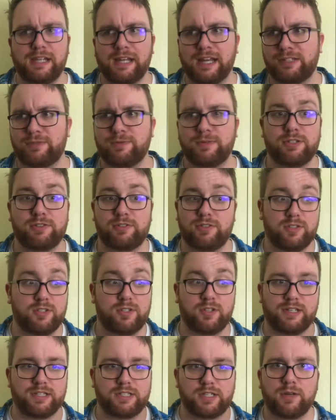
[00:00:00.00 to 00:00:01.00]
had to introduce
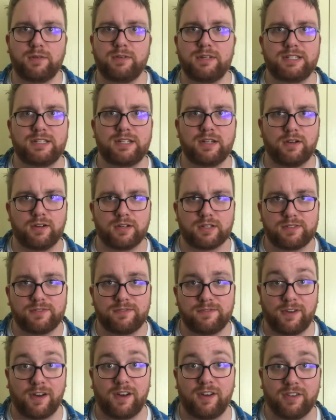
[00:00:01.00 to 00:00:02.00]
like Tony Stark's
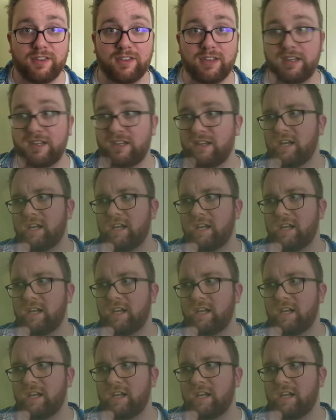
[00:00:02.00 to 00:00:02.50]
father